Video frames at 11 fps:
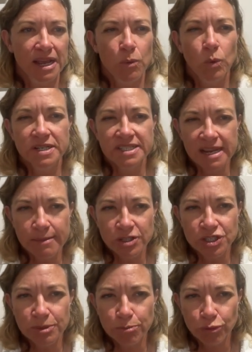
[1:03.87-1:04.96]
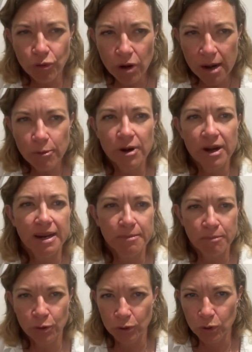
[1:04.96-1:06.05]
what damage to primary
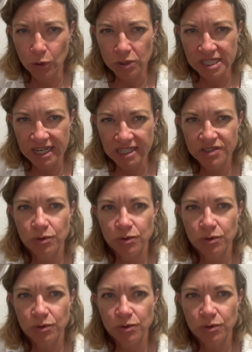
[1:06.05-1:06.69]
motor cortex,